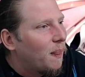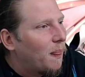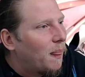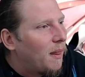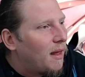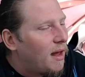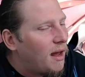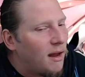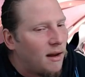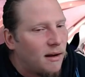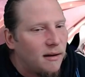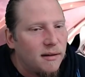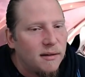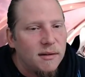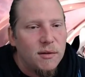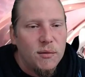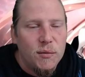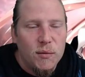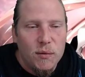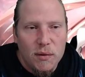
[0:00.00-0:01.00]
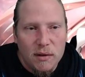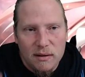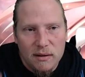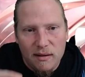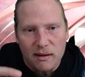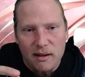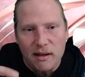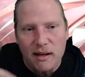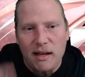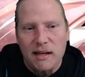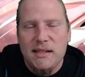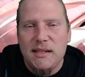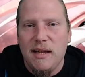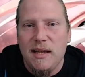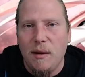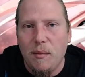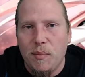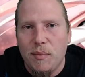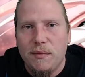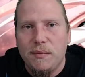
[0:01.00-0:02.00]
And the next
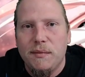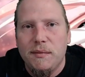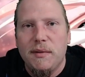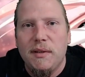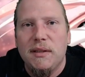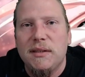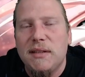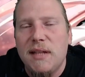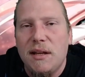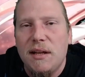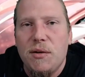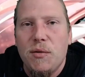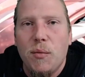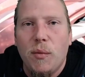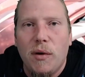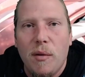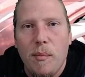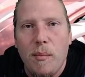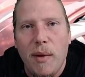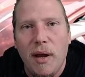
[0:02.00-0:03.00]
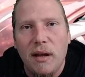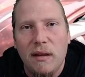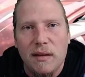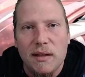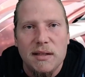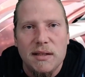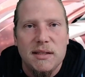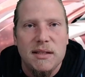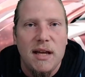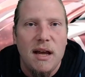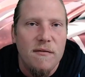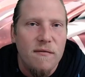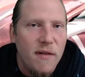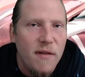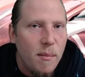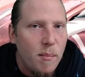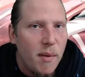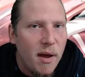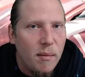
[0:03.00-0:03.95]
step is that you want to make this a web and